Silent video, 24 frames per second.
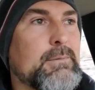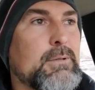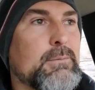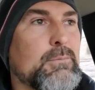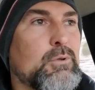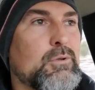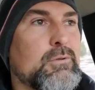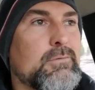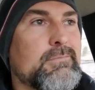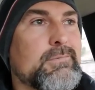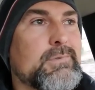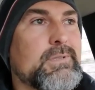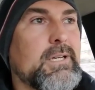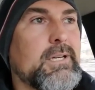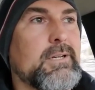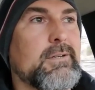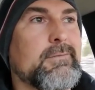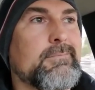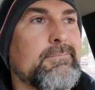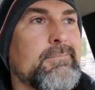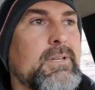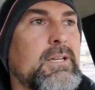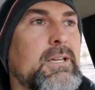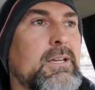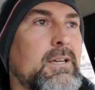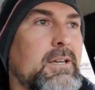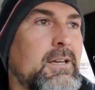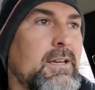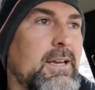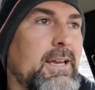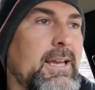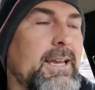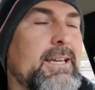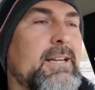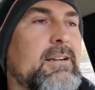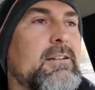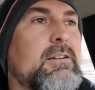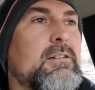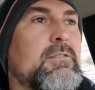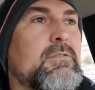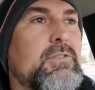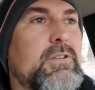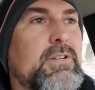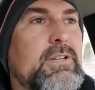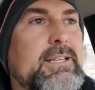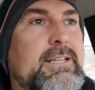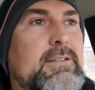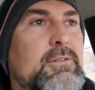So headed over to the
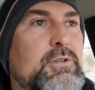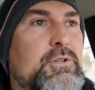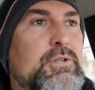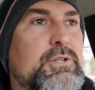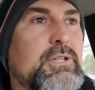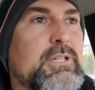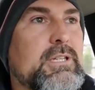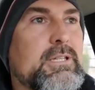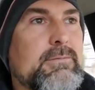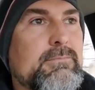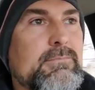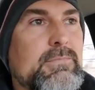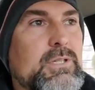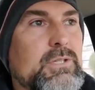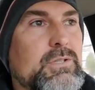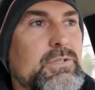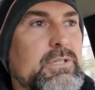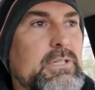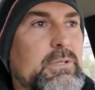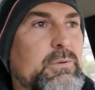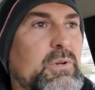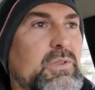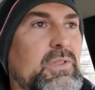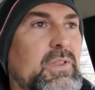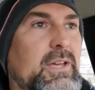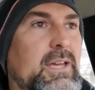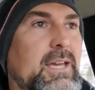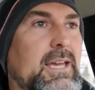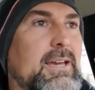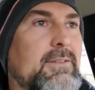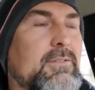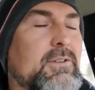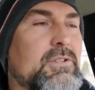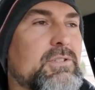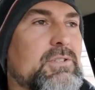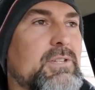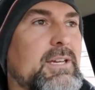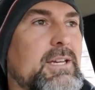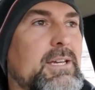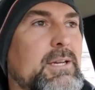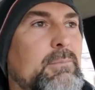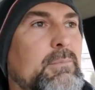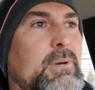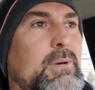dealership to see what they have to say about it.